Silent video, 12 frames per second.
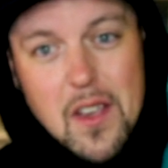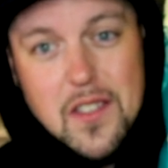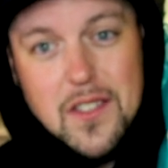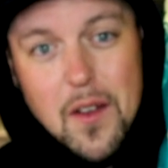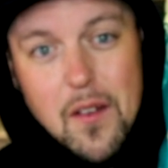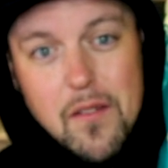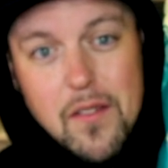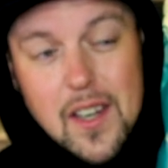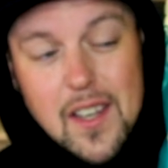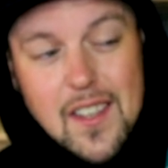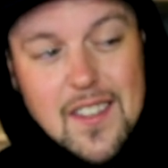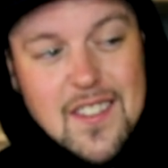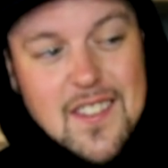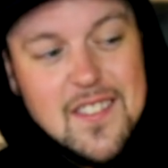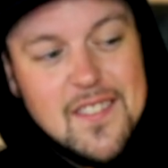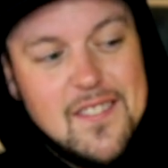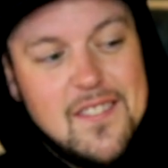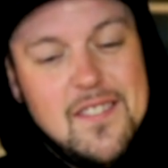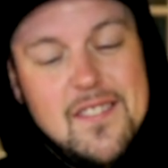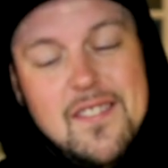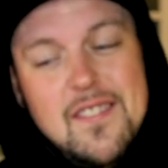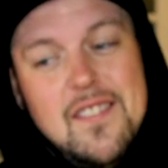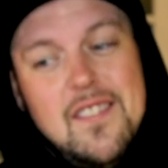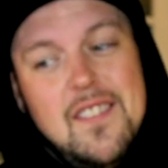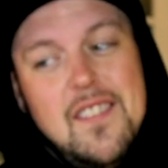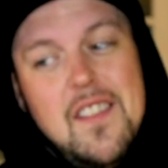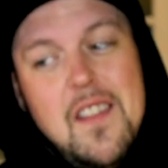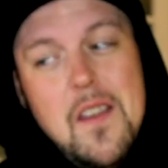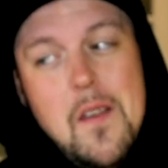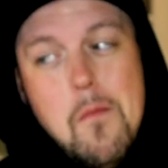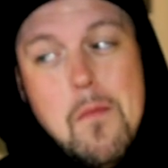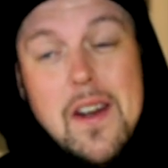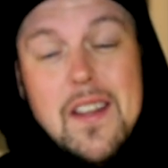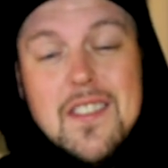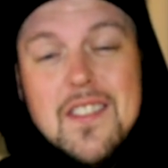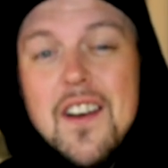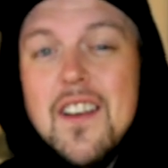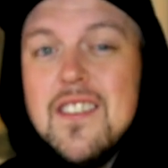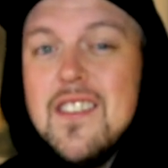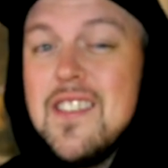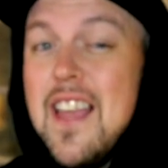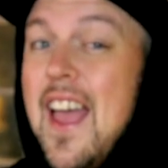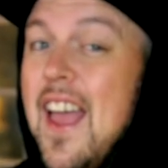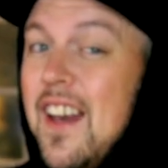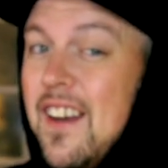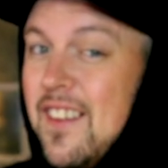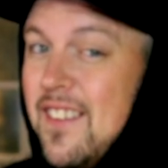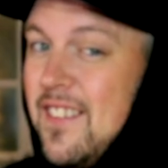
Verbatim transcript: Salt and Vinnies, many sauces, and